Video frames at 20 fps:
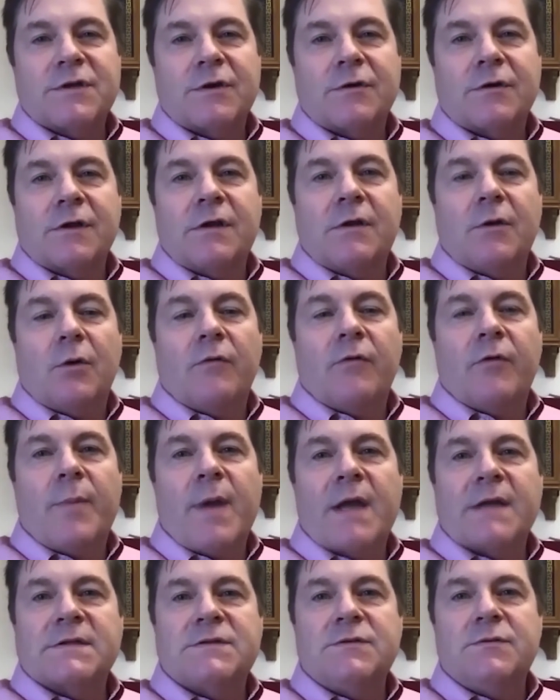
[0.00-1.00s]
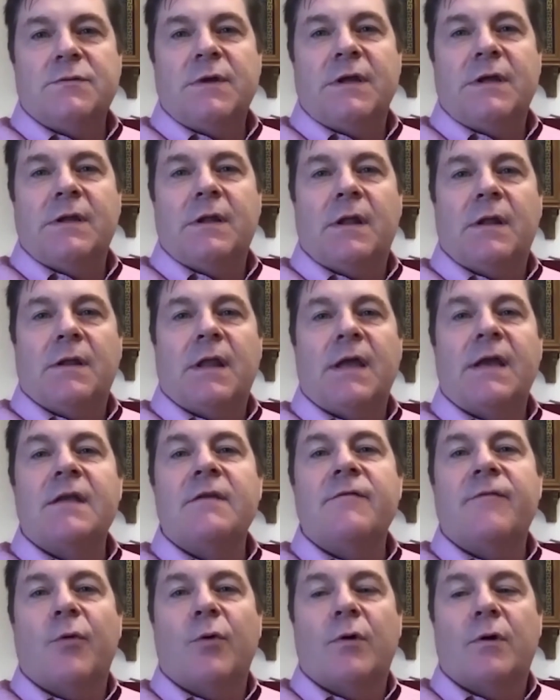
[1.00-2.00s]
Four top Democrats who chair
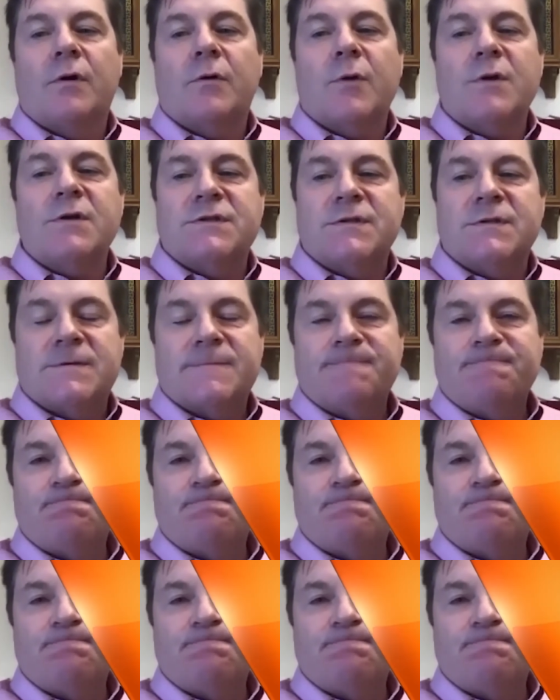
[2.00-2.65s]
the Ethics Commission